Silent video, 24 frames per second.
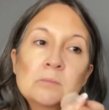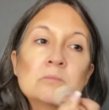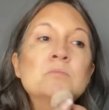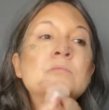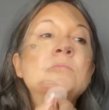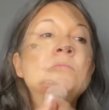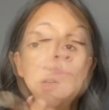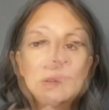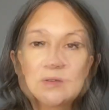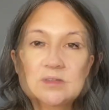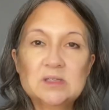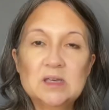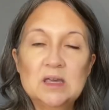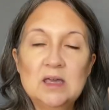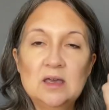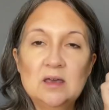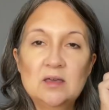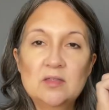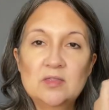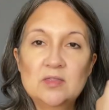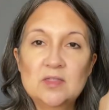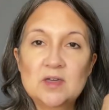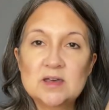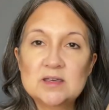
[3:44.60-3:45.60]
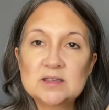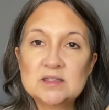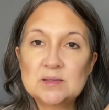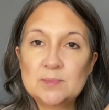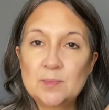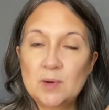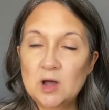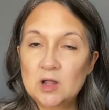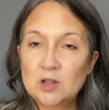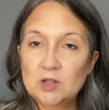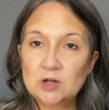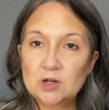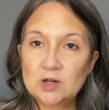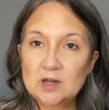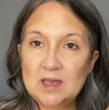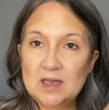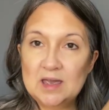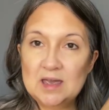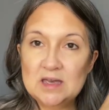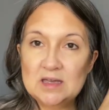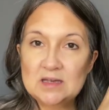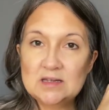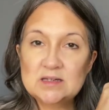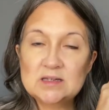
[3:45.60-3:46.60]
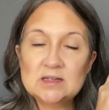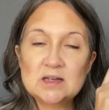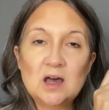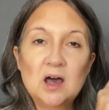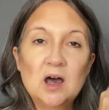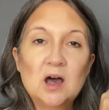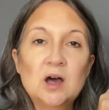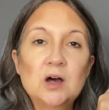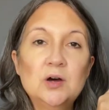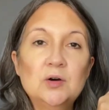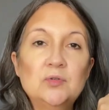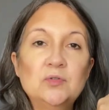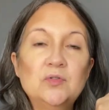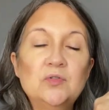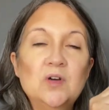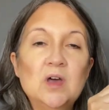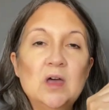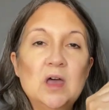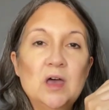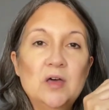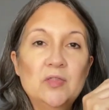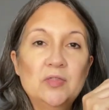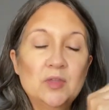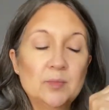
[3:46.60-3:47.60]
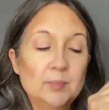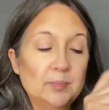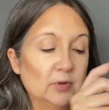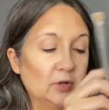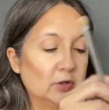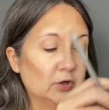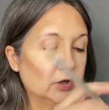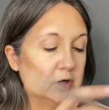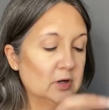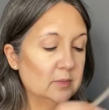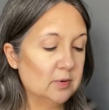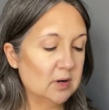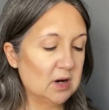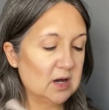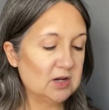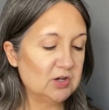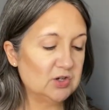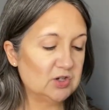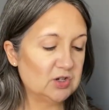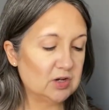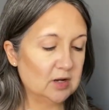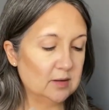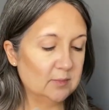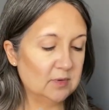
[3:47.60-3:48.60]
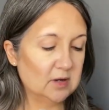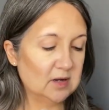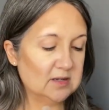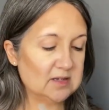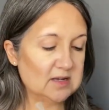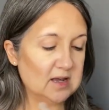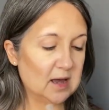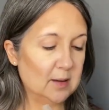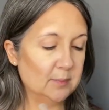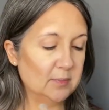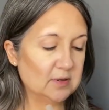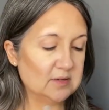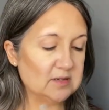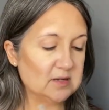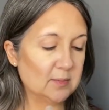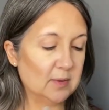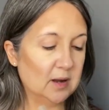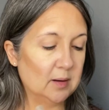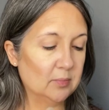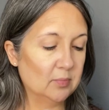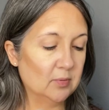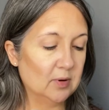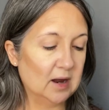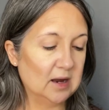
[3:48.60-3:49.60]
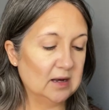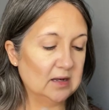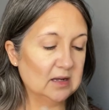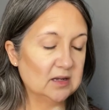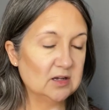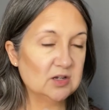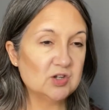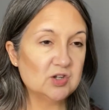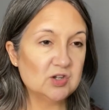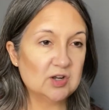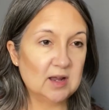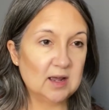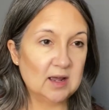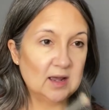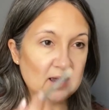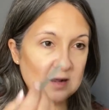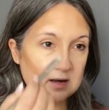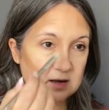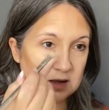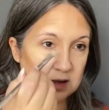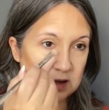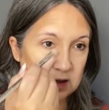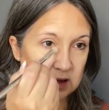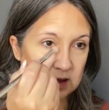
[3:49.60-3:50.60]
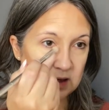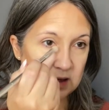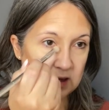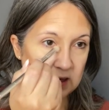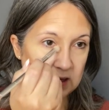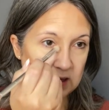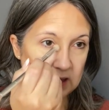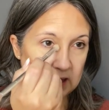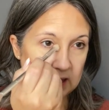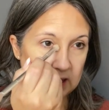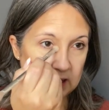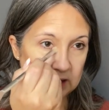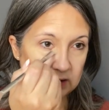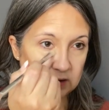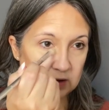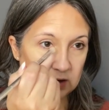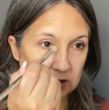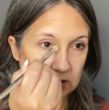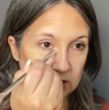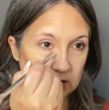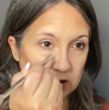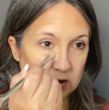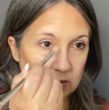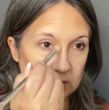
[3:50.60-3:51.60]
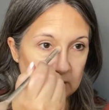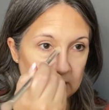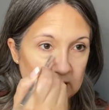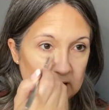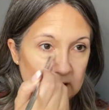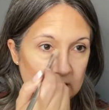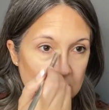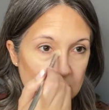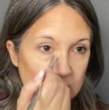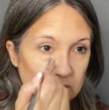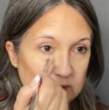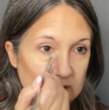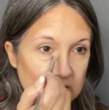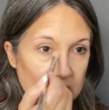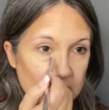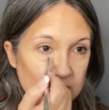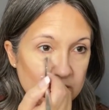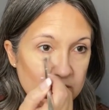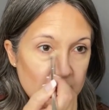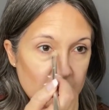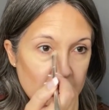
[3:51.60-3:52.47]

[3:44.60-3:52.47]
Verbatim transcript: using the smaller end of the blur brush. I'm going to tap into my brightening shade and I'm gonna go in with